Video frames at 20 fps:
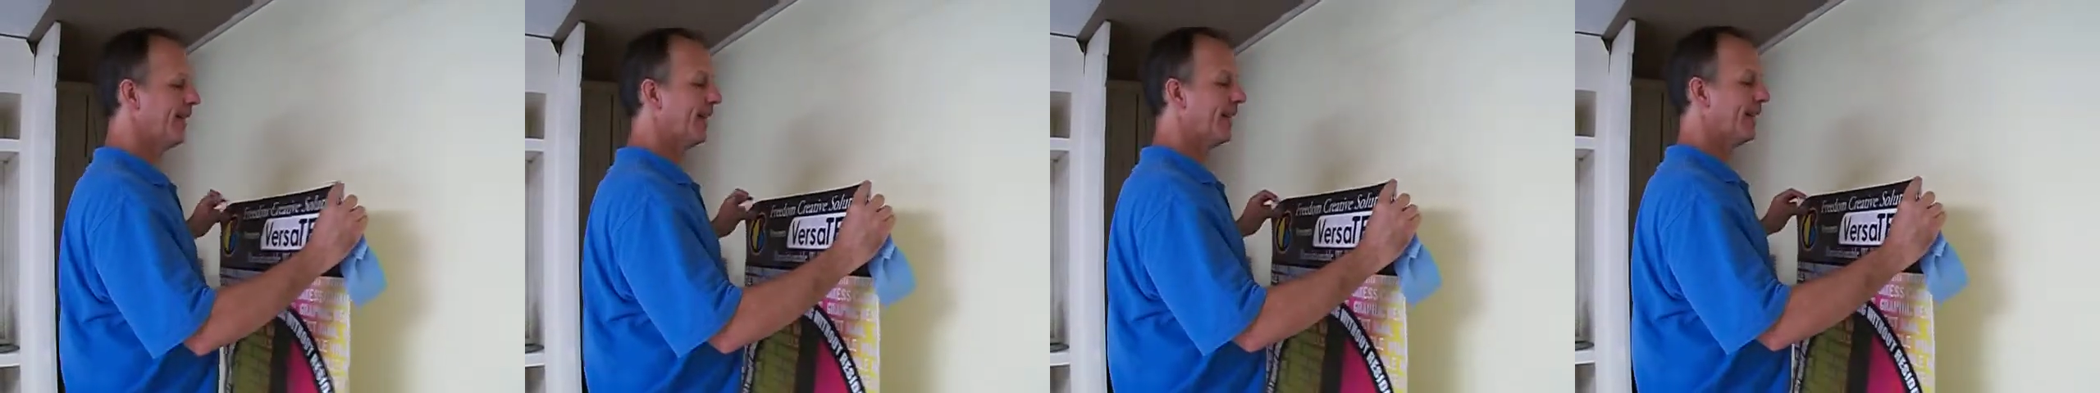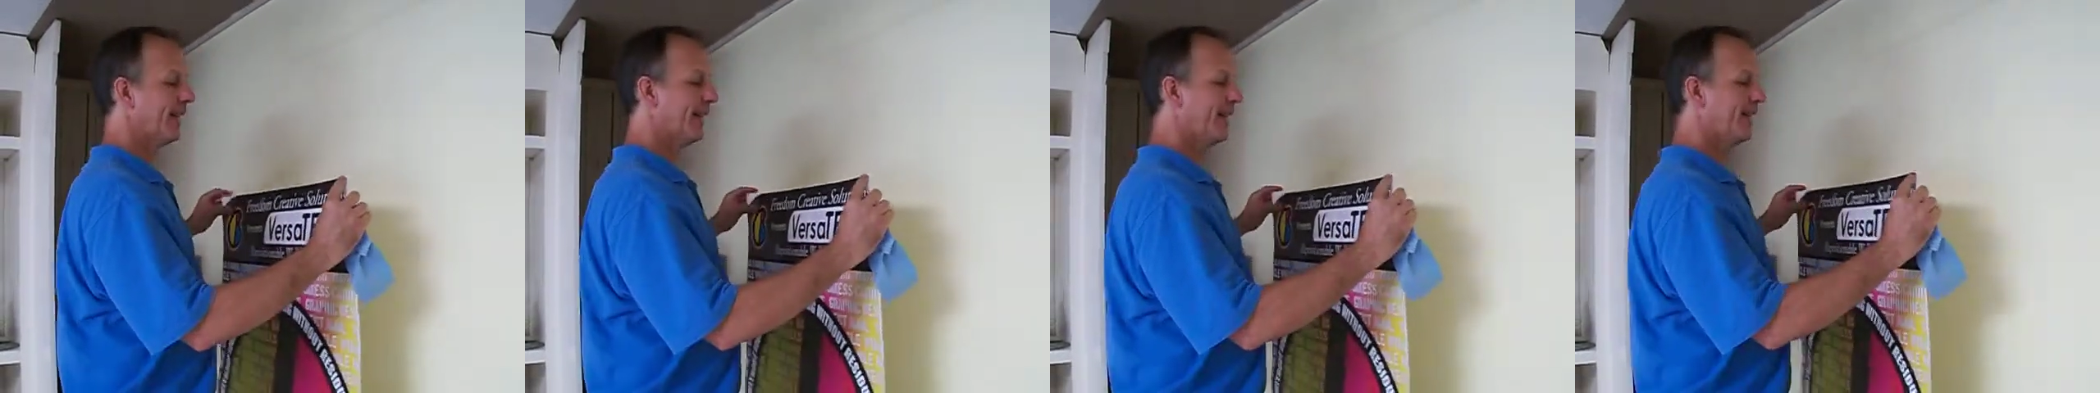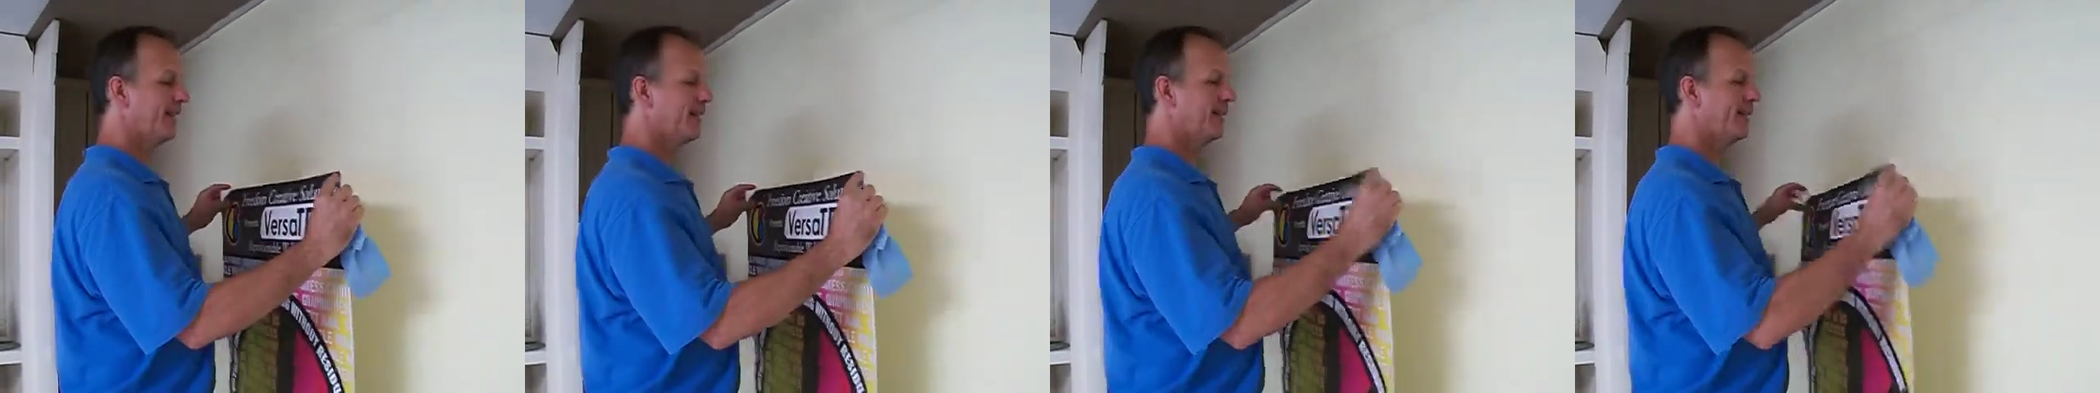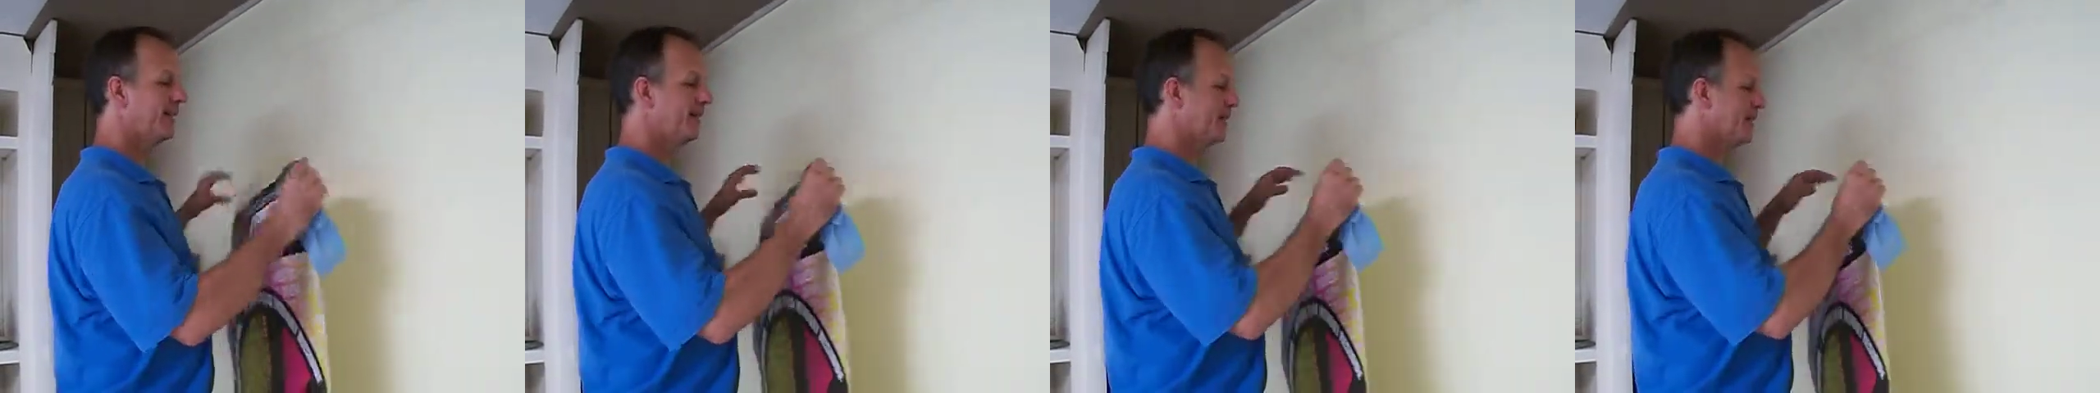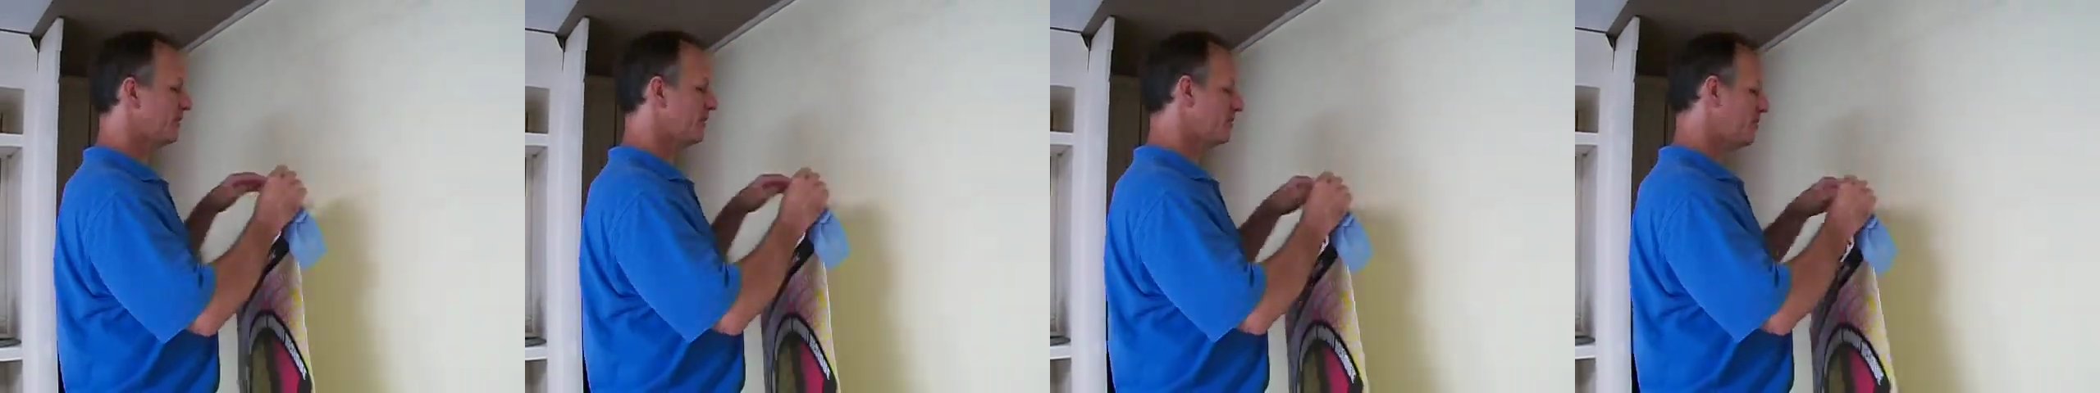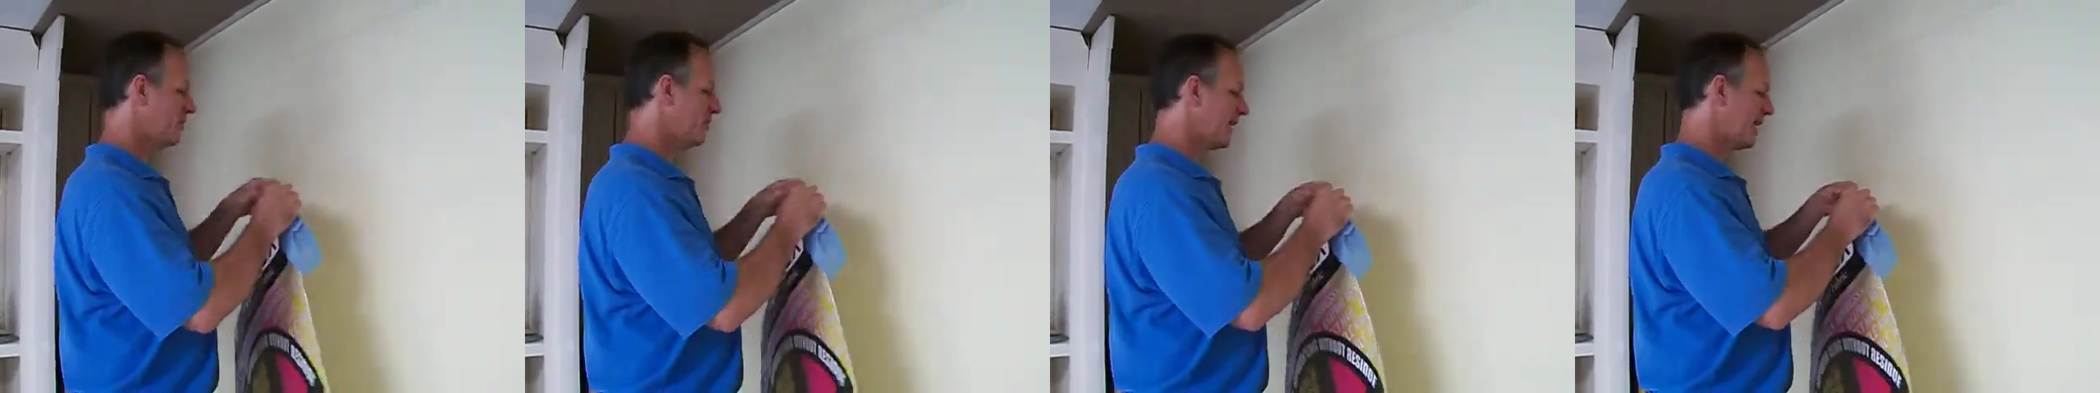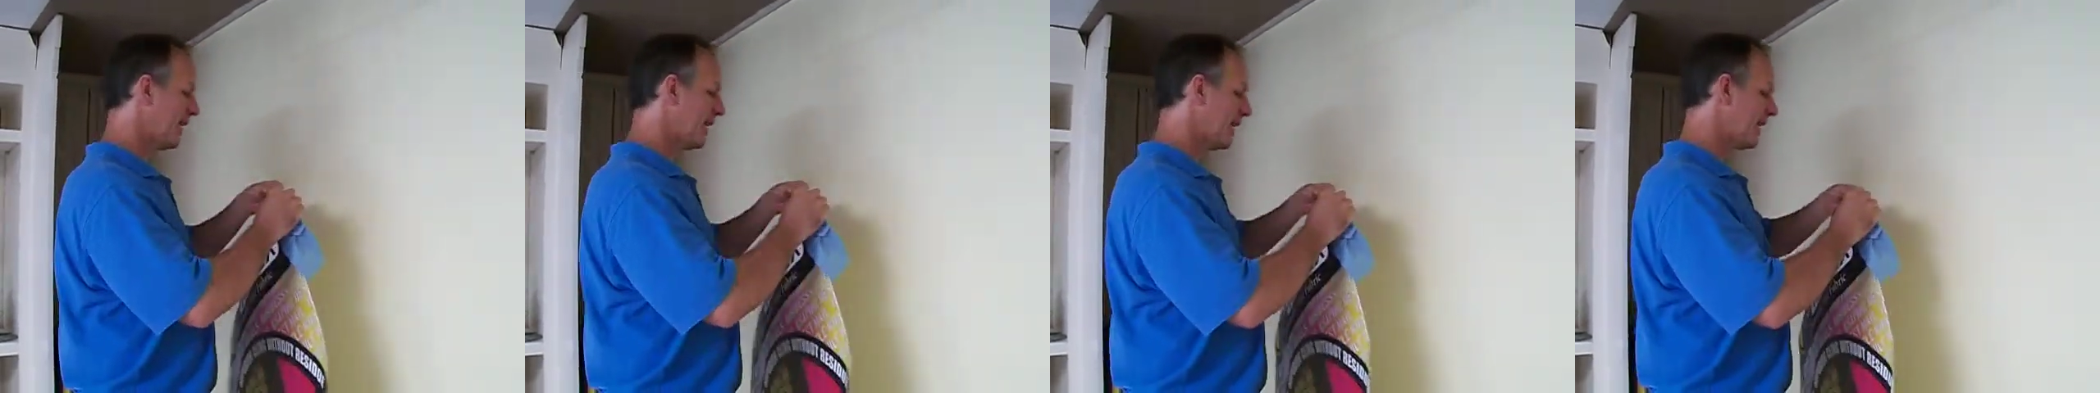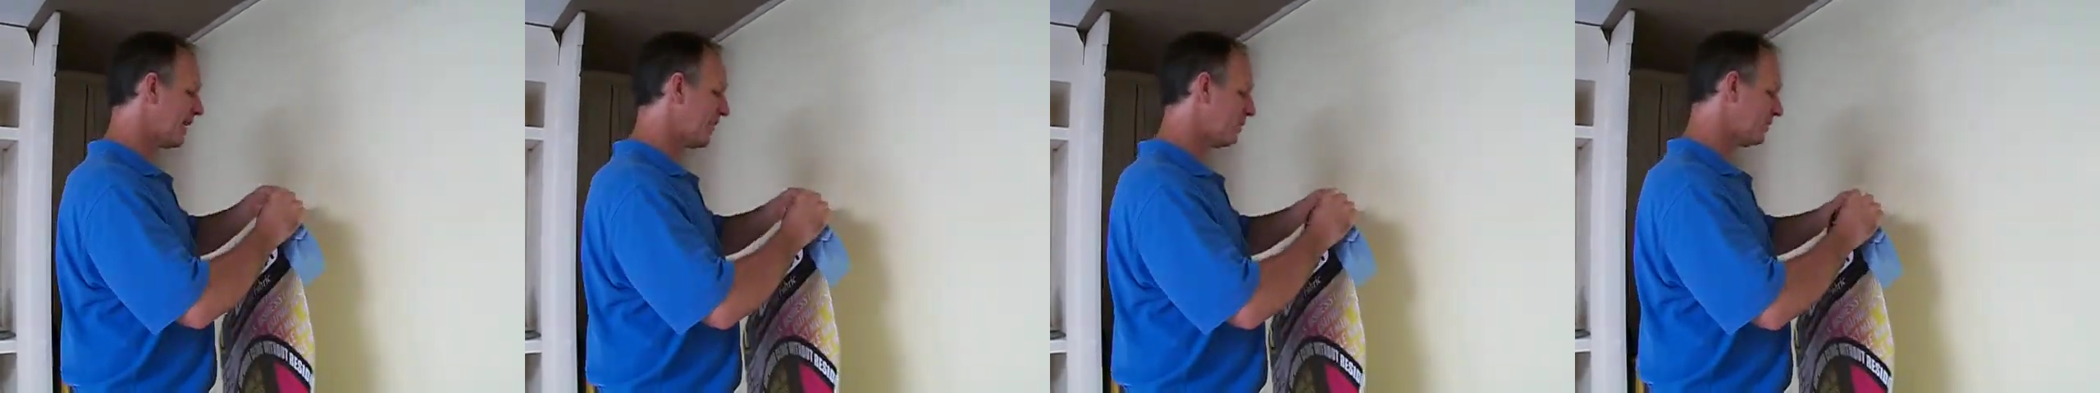And let me demonstrate
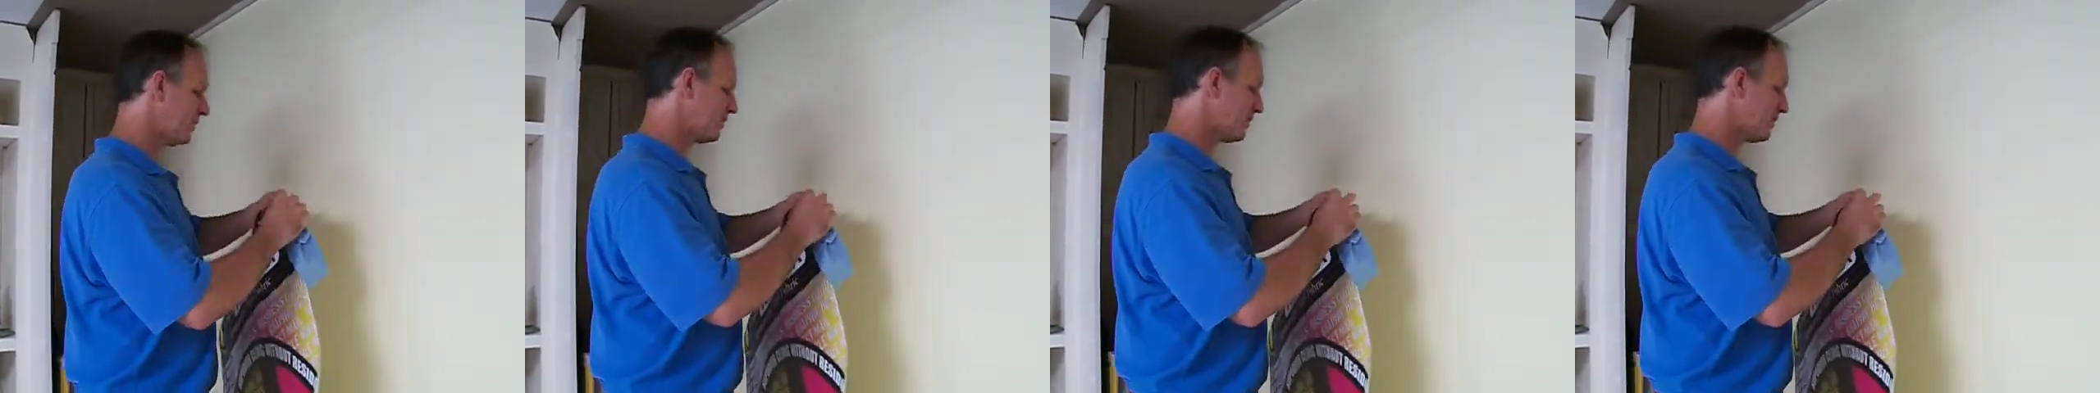how to